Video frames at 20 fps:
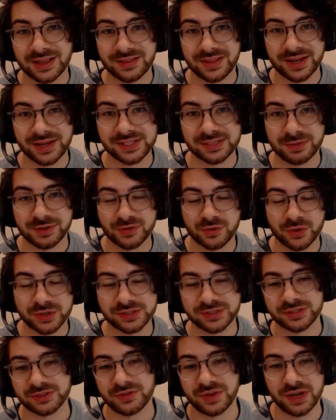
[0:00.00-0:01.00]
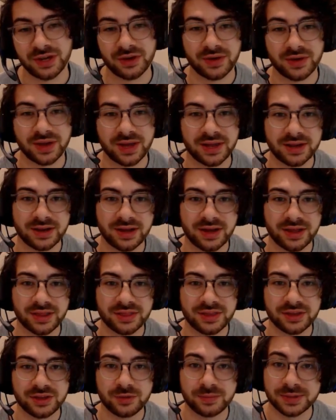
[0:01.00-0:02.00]
Thank you so much for watching this video, and
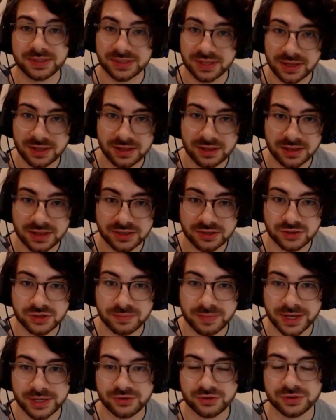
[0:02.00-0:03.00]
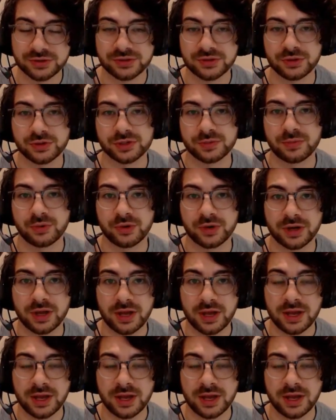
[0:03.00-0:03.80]
thank you particularly to the patrons who support